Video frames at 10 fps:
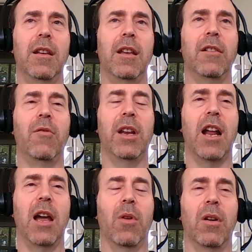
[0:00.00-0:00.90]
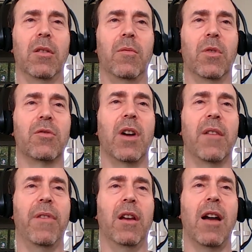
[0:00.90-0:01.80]
Ned Green and I were trying
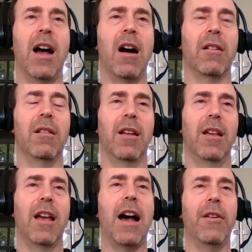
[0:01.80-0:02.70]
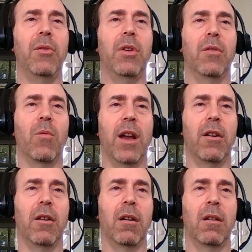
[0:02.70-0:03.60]
to figure out how you could
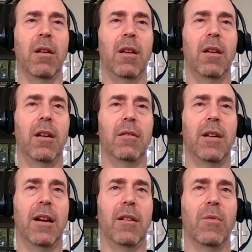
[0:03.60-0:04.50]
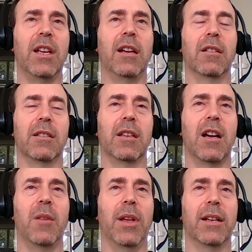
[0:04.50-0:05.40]
render ridiculously
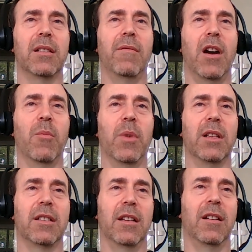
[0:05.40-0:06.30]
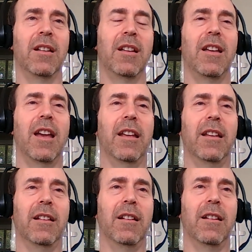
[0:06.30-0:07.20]
complex environments
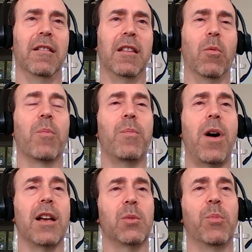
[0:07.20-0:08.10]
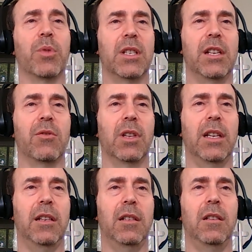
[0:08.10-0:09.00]
and that were possibly
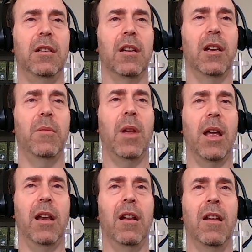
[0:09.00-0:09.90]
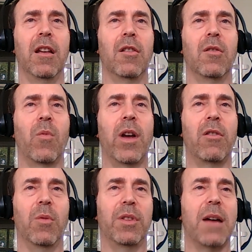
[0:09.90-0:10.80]
procedurally done, and
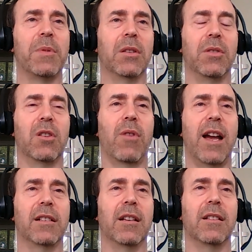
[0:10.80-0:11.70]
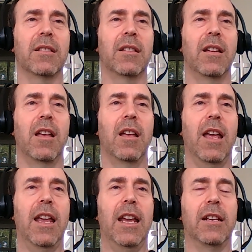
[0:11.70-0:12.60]
render it with absolute correctness
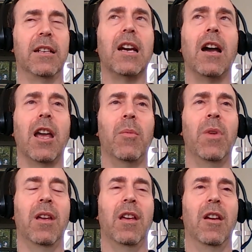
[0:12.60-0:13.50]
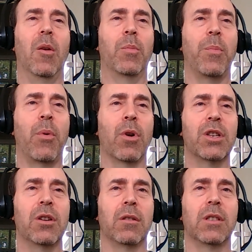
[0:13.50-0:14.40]
in time
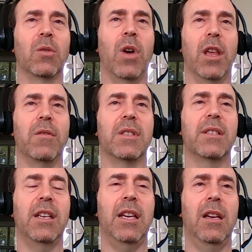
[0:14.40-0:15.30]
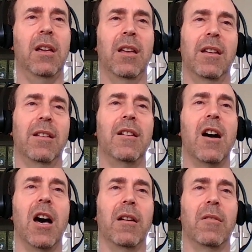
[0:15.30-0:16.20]
proportional to what you see,
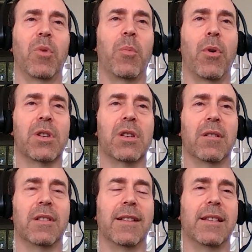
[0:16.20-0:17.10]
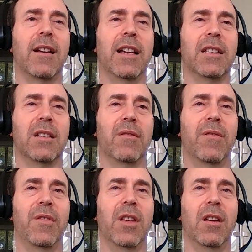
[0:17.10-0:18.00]
not proportional to the size
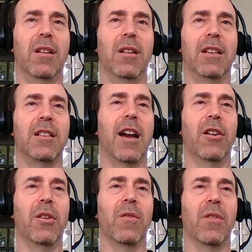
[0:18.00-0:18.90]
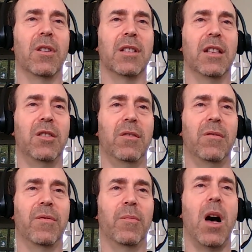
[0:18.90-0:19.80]
of the entire universe that
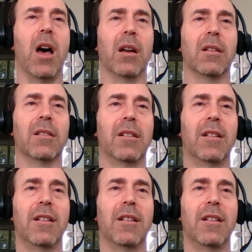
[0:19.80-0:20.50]
you've modeled.